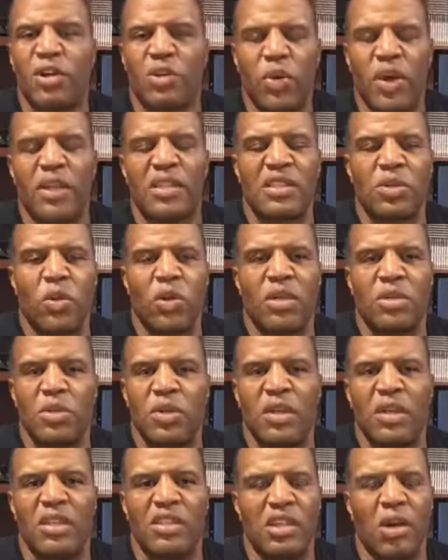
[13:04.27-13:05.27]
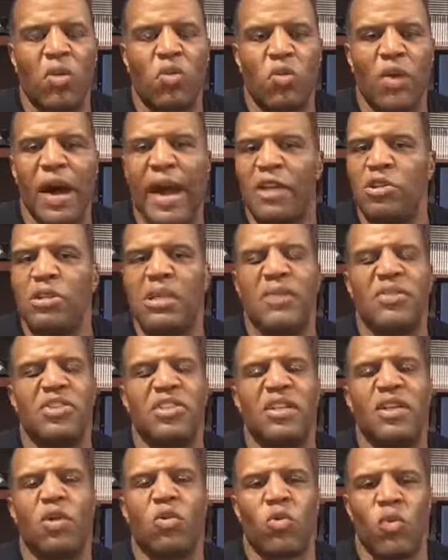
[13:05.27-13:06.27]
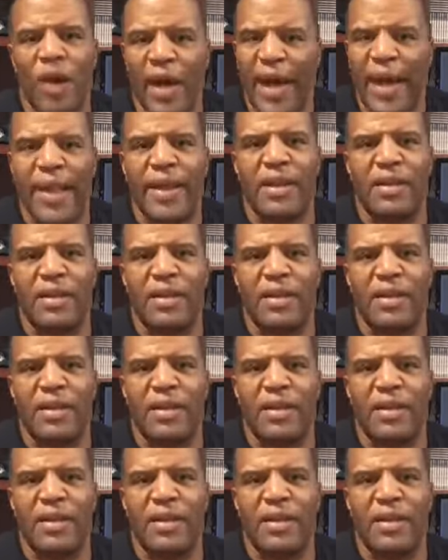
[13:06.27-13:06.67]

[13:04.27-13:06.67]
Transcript: credit score communities don't riot. You never seen a riot